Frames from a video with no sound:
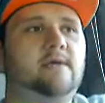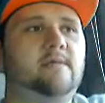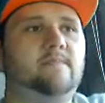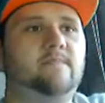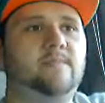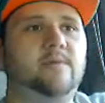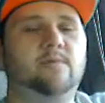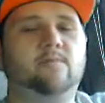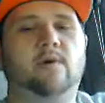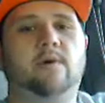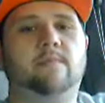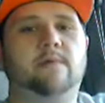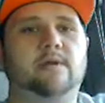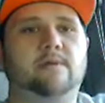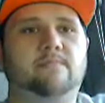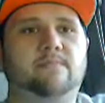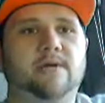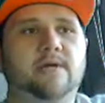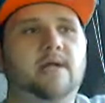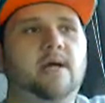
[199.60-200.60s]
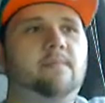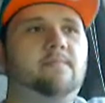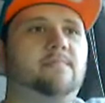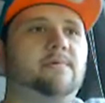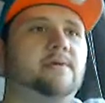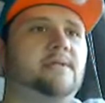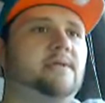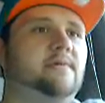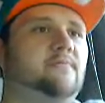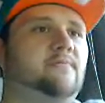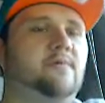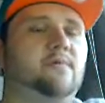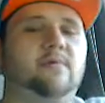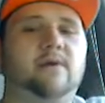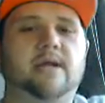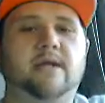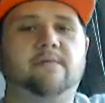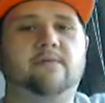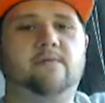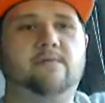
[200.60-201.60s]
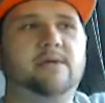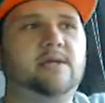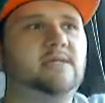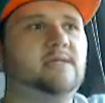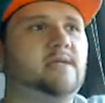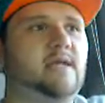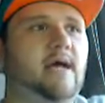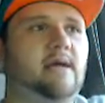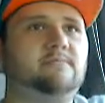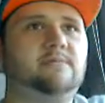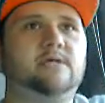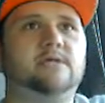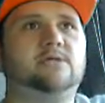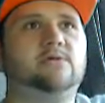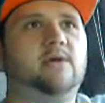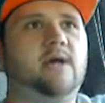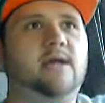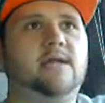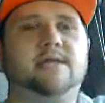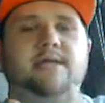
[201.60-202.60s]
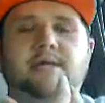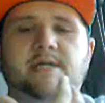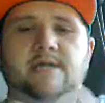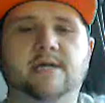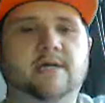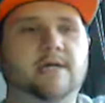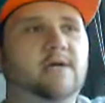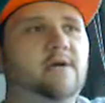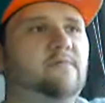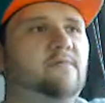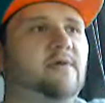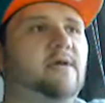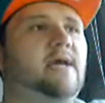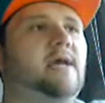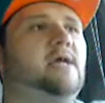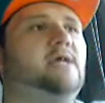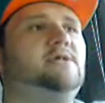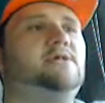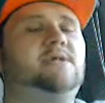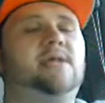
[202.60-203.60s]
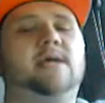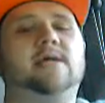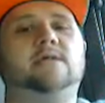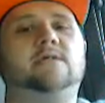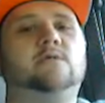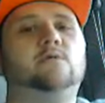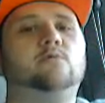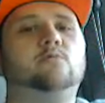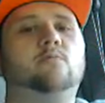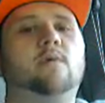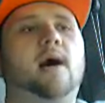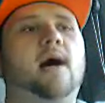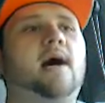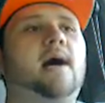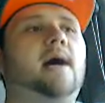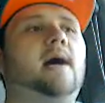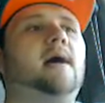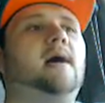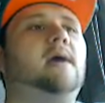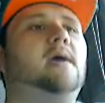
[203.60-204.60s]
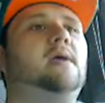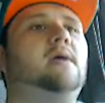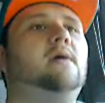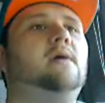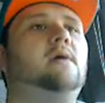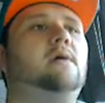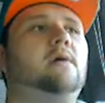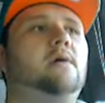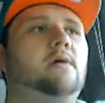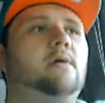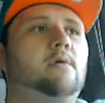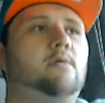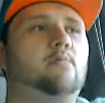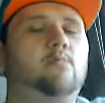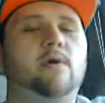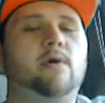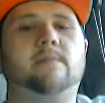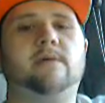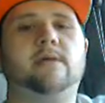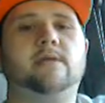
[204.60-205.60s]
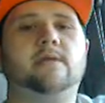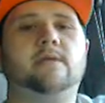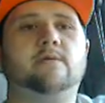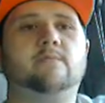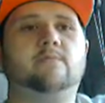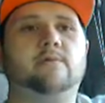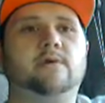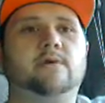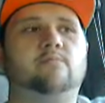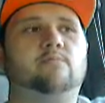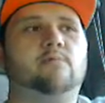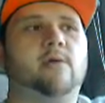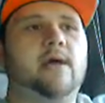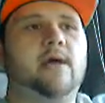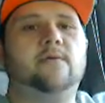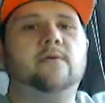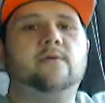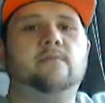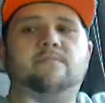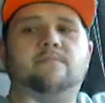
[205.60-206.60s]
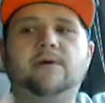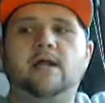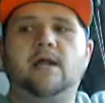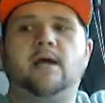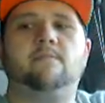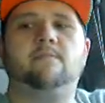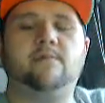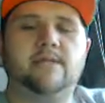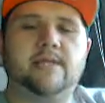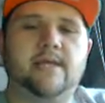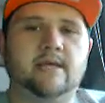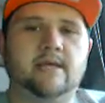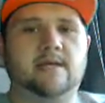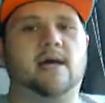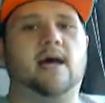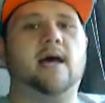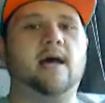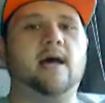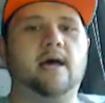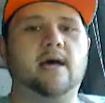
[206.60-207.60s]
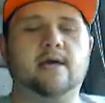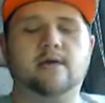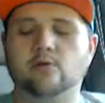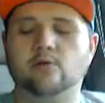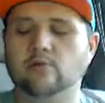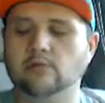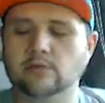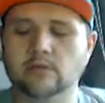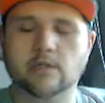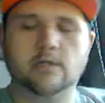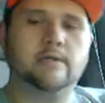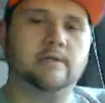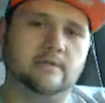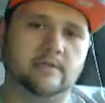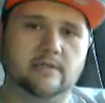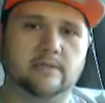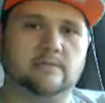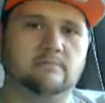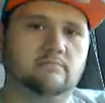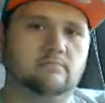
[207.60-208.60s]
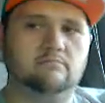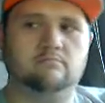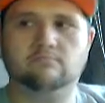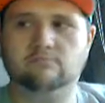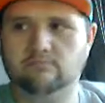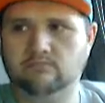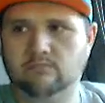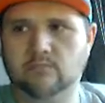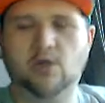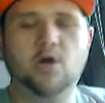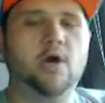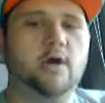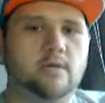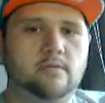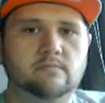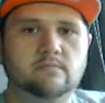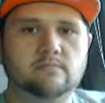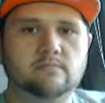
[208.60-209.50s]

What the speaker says: the woman will put up with it for whatever reason. I'm just trying to get a clarification as to why women would rather put up with a guy who looks good,